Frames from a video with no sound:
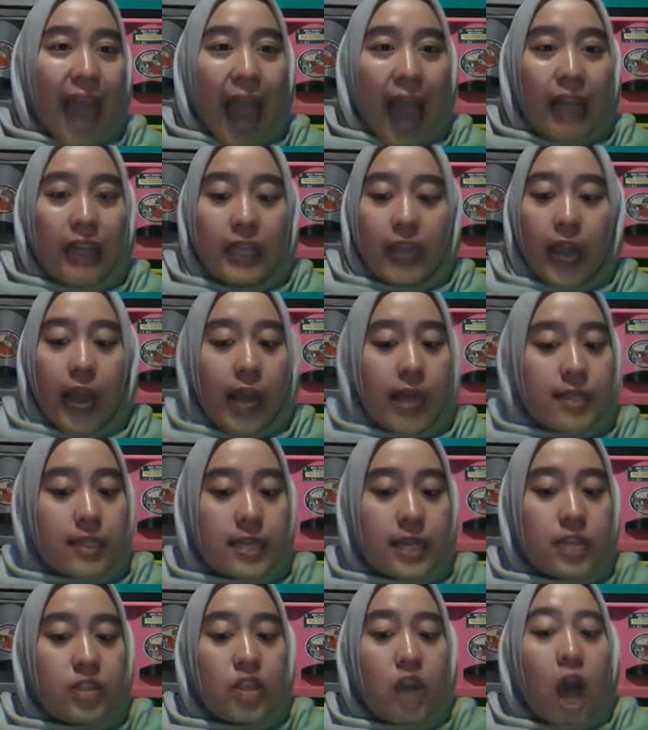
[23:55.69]
and the last
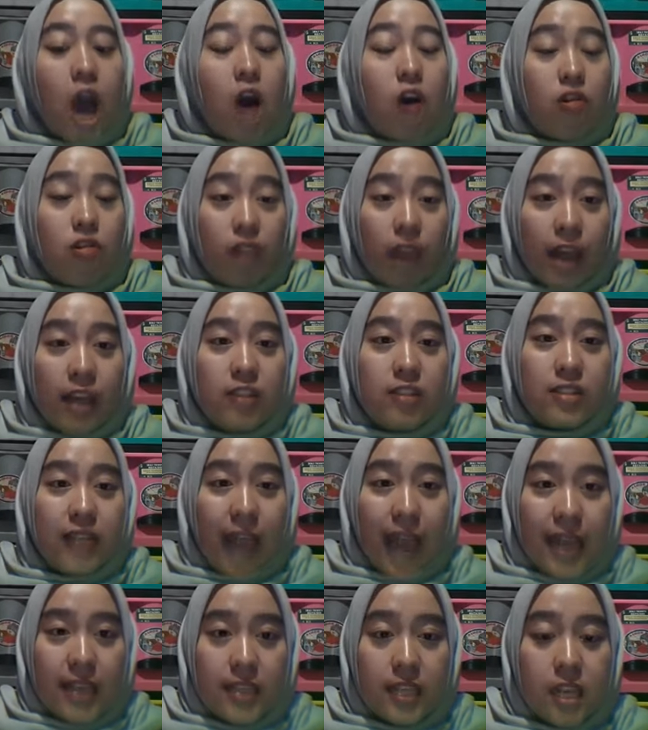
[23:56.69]
is right
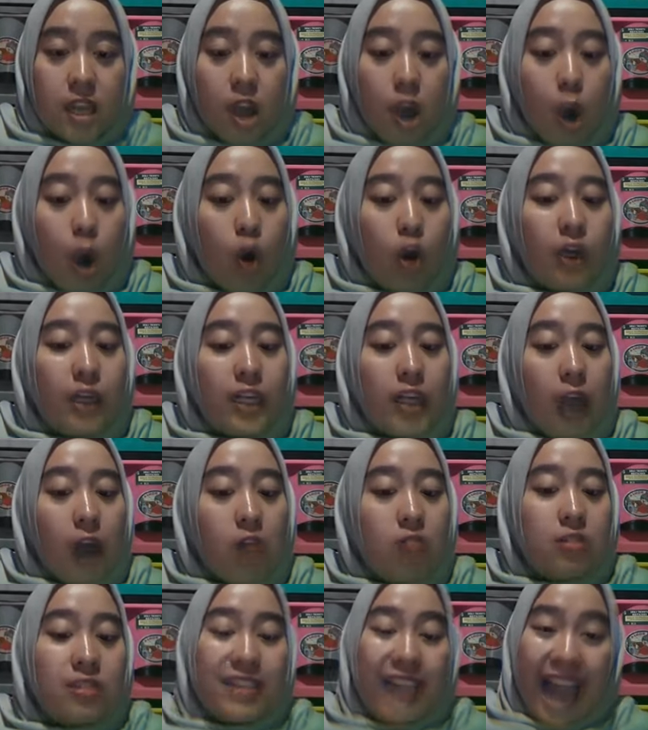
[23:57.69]
sizing or
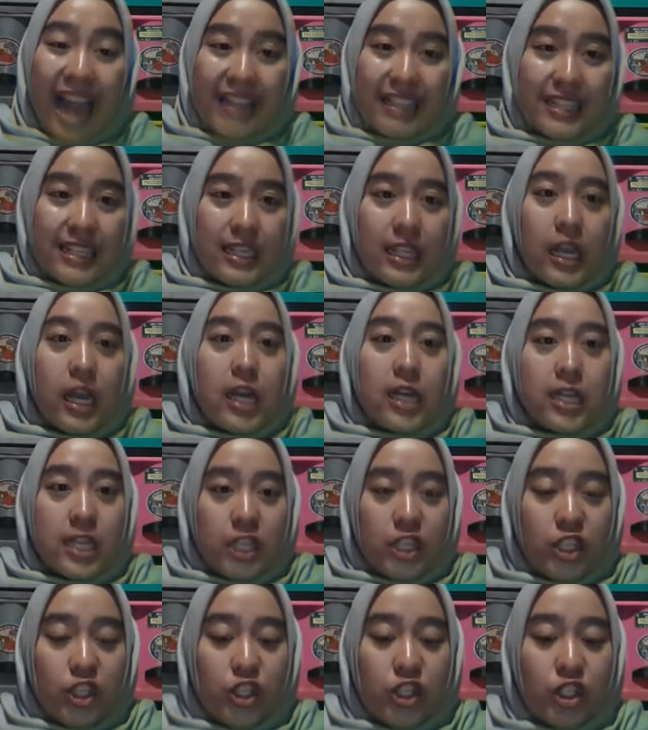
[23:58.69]
downsizing
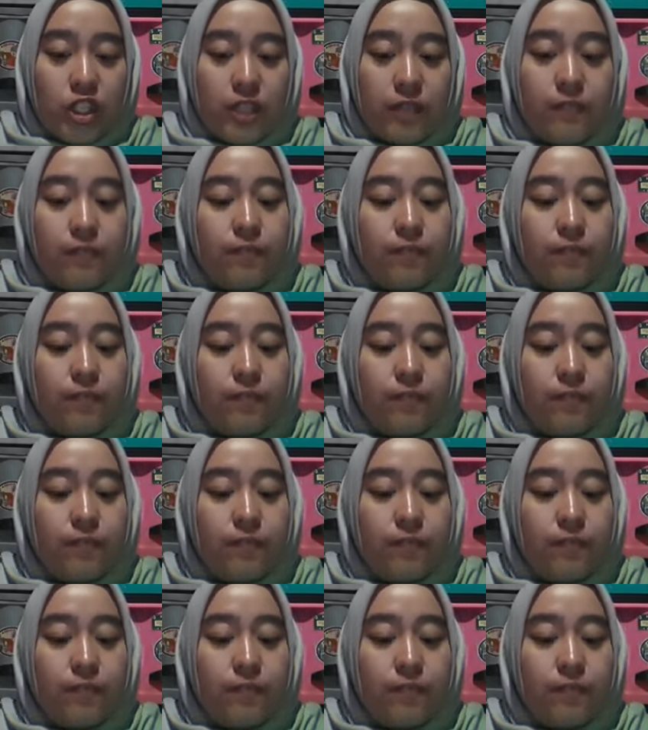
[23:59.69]
decision.